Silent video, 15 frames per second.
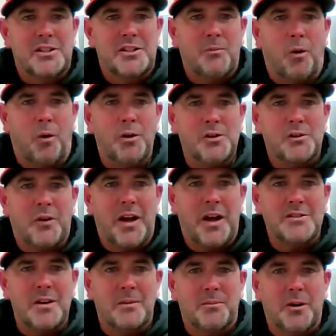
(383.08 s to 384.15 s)
some Orioles
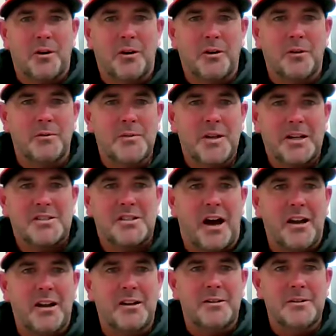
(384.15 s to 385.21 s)
fans up there
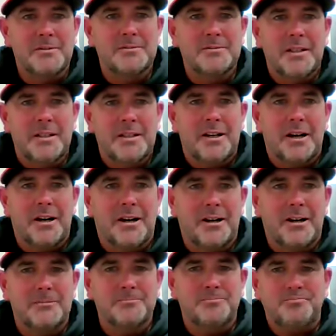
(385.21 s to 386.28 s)
excited.
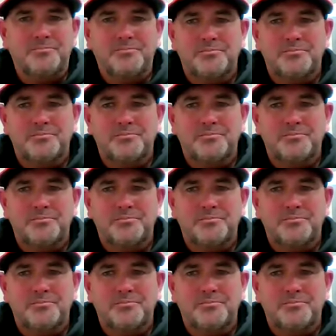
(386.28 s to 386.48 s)
But